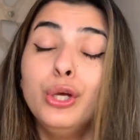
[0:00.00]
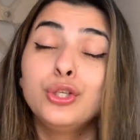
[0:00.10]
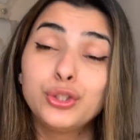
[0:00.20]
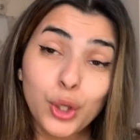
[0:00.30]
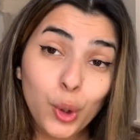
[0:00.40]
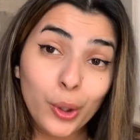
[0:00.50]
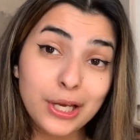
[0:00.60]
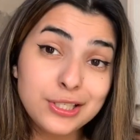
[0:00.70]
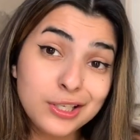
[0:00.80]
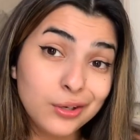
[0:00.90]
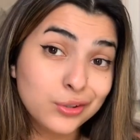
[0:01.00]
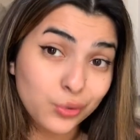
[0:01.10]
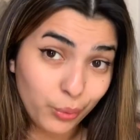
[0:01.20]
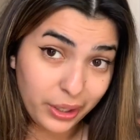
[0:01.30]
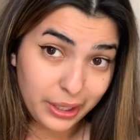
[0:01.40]
So that shit looks
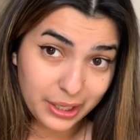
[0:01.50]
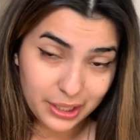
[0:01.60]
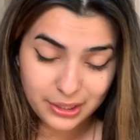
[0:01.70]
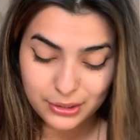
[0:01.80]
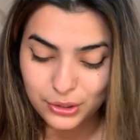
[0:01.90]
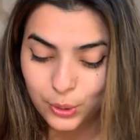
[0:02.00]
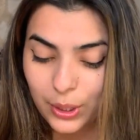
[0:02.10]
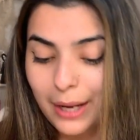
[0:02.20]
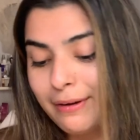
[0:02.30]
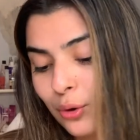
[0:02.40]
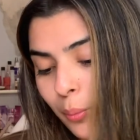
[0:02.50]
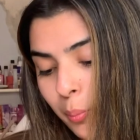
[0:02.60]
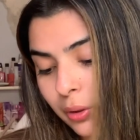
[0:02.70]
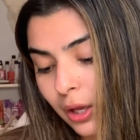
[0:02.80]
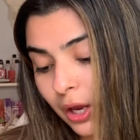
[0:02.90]
weird. So I have a
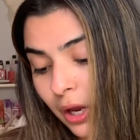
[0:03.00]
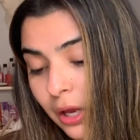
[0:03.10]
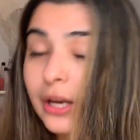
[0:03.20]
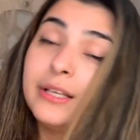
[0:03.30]
complaint.